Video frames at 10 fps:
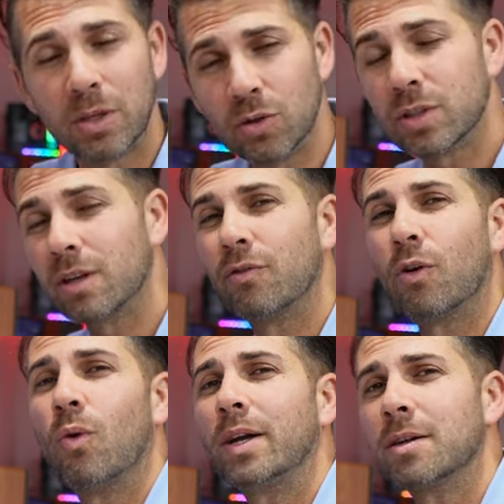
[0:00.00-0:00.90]
been using
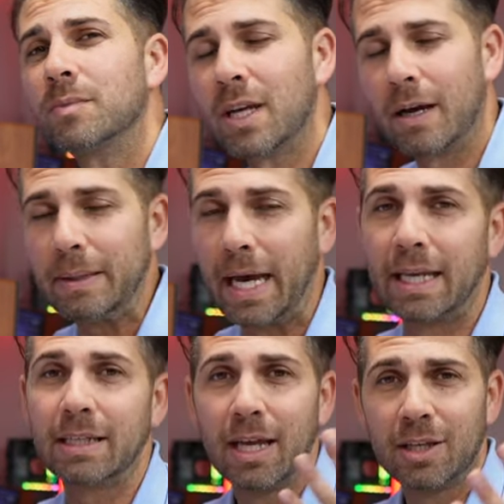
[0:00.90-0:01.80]
for quite some time
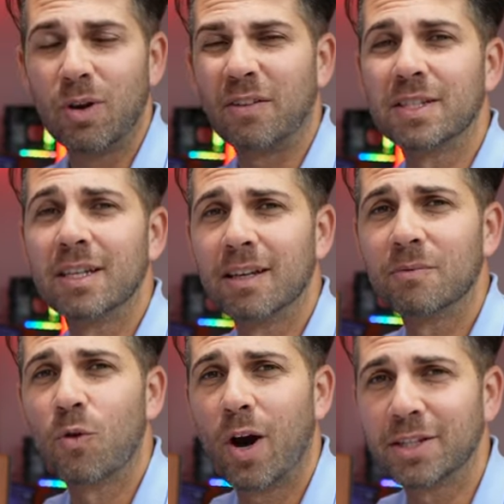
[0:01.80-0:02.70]
and you have seen
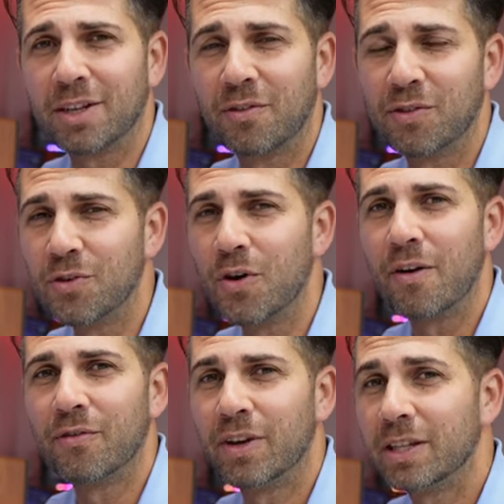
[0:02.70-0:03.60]
in quite a few
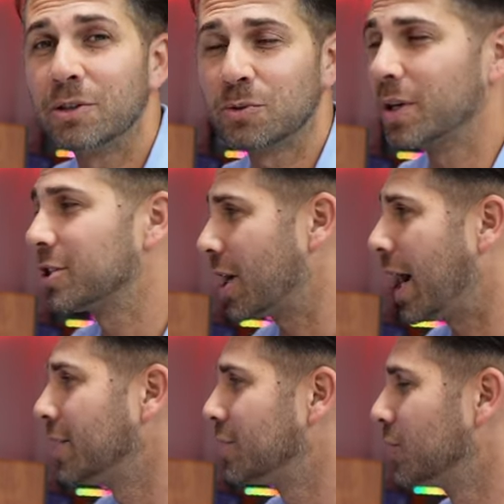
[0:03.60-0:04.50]
videos which
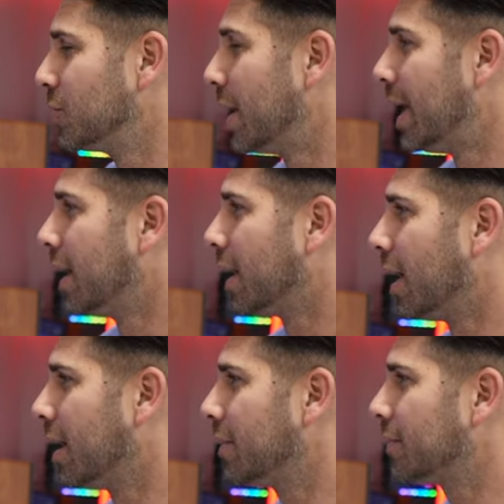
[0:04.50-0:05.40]
I do
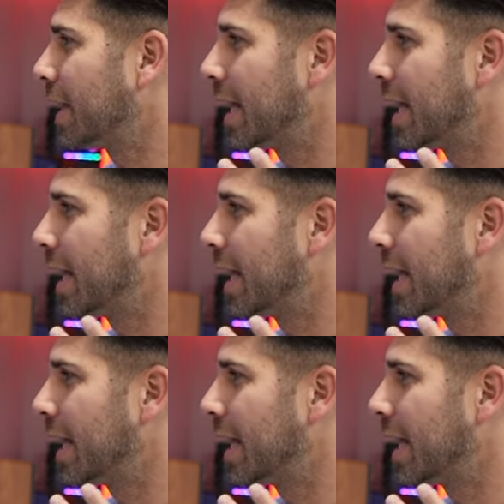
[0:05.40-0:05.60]
love.